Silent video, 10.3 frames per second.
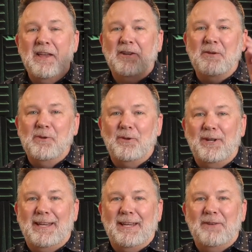
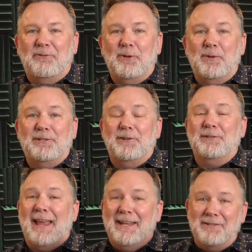community
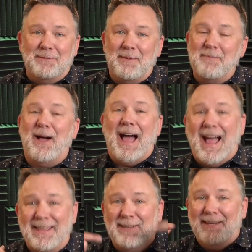influencers, and just people
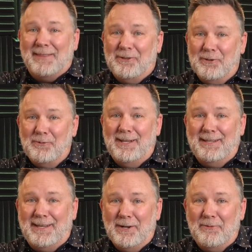I think that you need
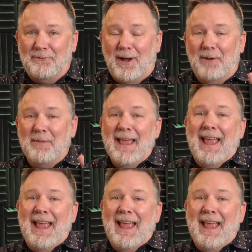to hear from.